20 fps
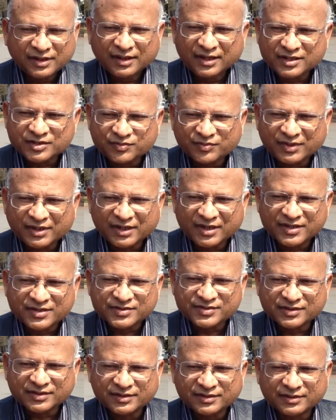as well
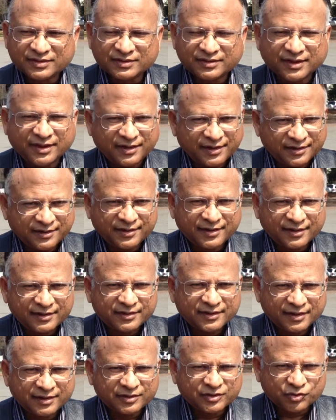as in Canada
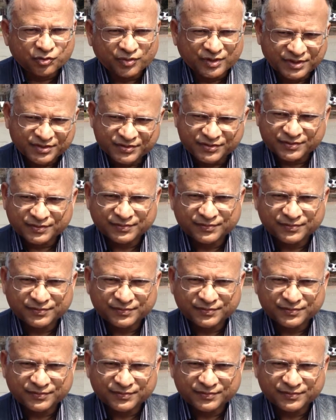and US.